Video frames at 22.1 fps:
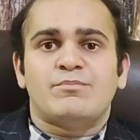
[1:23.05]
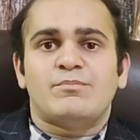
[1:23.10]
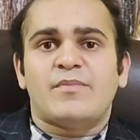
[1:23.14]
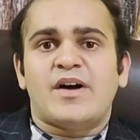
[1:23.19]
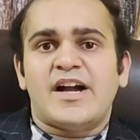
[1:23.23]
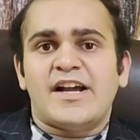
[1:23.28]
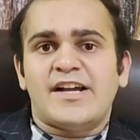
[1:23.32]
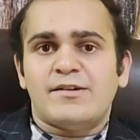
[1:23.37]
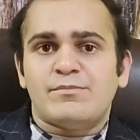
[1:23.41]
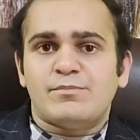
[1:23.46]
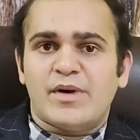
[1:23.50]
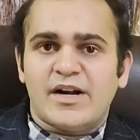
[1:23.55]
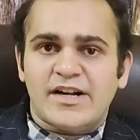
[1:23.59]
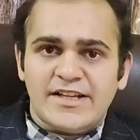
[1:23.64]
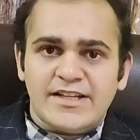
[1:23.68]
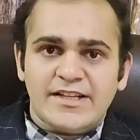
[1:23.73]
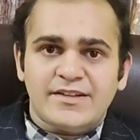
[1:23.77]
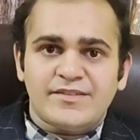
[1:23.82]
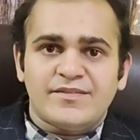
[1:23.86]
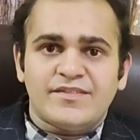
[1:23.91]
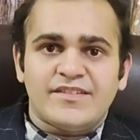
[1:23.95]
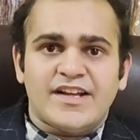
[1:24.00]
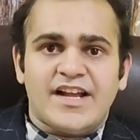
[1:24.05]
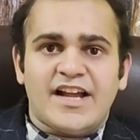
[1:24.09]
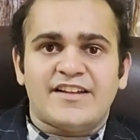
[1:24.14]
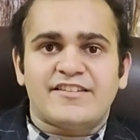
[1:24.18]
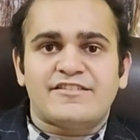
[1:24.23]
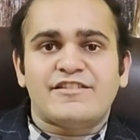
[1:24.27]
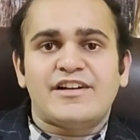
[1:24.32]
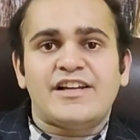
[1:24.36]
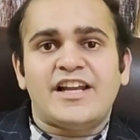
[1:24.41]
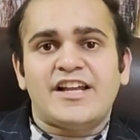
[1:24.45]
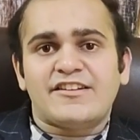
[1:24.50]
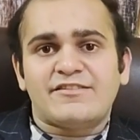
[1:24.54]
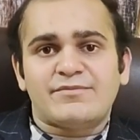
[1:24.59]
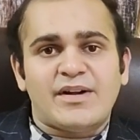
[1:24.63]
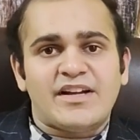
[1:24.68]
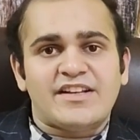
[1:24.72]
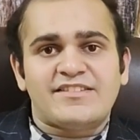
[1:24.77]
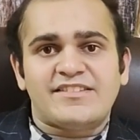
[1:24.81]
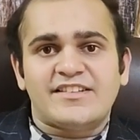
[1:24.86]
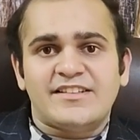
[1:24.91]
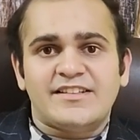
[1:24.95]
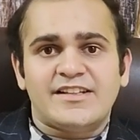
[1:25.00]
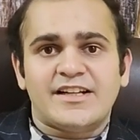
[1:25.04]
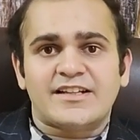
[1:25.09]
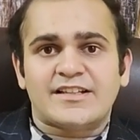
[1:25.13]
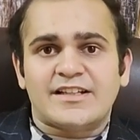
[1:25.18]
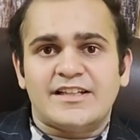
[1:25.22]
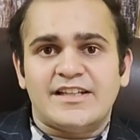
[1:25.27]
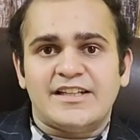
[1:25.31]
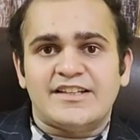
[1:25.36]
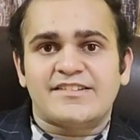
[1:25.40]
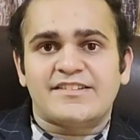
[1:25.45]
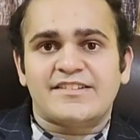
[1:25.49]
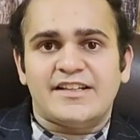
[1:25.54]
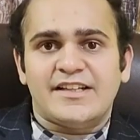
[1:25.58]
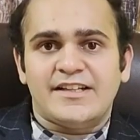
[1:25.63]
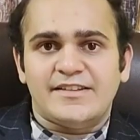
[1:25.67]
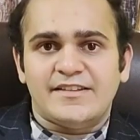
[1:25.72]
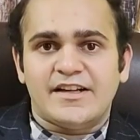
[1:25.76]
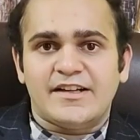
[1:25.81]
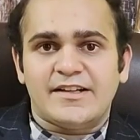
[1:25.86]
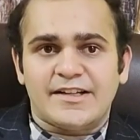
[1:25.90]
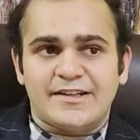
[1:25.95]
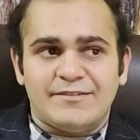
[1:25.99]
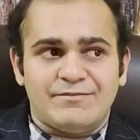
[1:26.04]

my buddy, as well as my senior colleagues in the